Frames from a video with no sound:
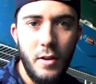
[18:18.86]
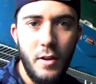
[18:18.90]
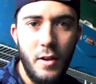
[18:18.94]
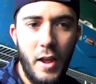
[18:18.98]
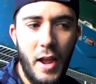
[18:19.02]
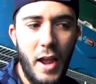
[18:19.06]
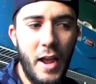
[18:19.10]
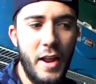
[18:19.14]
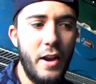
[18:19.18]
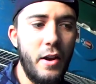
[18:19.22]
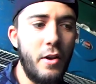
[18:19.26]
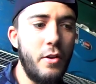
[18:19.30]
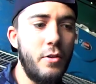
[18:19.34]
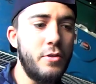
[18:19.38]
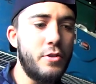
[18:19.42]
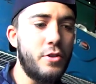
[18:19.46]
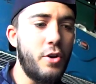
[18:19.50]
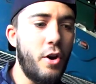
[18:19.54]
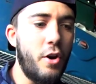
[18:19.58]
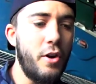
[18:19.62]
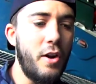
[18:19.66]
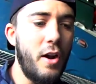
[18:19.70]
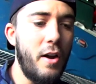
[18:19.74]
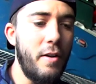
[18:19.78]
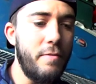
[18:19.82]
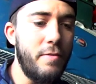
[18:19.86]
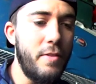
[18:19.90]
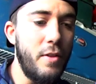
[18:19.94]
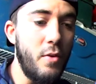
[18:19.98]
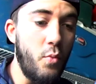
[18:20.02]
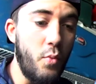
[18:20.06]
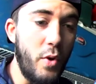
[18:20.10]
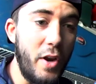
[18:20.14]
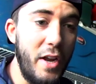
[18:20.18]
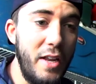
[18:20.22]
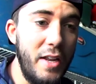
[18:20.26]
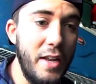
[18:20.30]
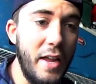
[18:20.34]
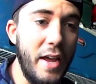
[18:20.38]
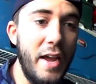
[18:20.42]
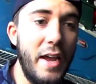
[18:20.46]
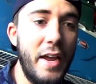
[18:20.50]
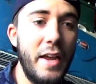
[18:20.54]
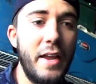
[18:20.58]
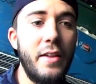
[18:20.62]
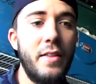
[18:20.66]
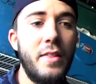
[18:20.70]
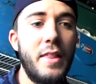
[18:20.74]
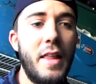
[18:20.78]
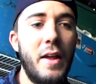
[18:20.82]
and it'll turn off the
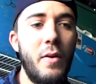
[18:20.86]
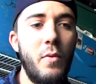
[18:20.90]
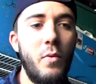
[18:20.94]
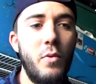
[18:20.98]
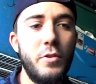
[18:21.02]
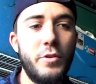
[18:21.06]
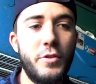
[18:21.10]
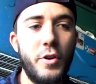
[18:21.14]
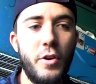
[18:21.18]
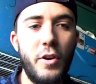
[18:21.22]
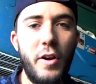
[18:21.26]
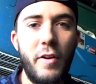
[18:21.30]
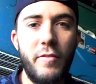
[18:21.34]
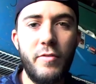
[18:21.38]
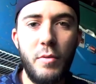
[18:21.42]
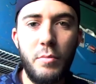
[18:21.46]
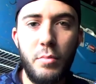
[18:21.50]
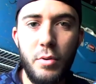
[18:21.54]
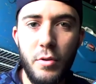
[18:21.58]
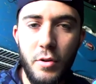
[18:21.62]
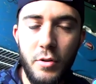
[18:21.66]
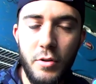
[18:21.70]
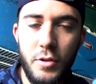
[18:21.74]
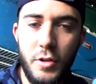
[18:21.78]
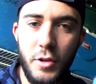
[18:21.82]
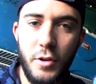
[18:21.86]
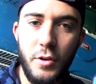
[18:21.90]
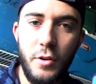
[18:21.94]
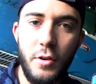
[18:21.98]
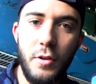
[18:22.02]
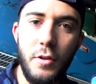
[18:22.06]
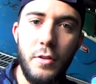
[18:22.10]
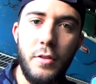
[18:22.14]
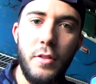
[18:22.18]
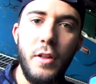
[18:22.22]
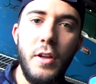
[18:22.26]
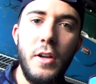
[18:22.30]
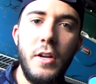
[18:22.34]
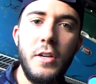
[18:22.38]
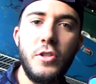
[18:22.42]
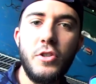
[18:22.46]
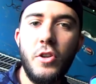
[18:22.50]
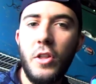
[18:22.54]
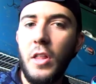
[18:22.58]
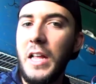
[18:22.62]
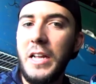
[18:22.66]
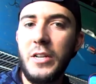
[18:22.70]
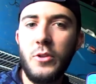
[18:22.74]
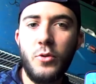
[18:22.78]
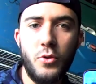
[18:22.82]
relay that will turn off the Bluetooth, so
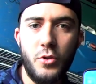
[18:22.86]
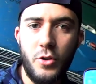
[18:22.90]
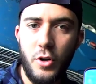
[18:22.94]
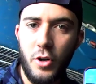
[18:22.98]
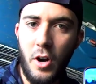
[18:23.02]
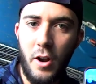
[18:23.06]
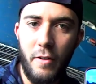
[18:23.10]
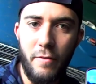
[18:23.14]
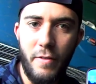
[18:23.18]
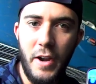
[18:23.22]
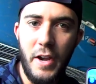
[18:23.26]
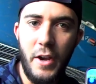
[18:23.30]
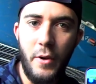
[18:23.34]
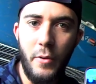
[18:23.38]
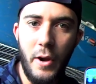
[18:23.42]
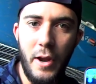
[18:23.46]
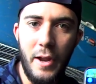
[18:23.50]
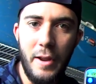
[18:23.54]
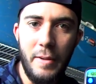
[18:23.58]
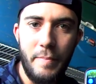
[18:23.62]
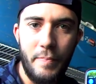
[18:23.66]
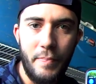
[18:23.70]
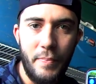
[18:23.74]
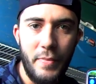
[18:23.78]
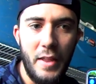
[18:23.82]
the lights will turn off anyway.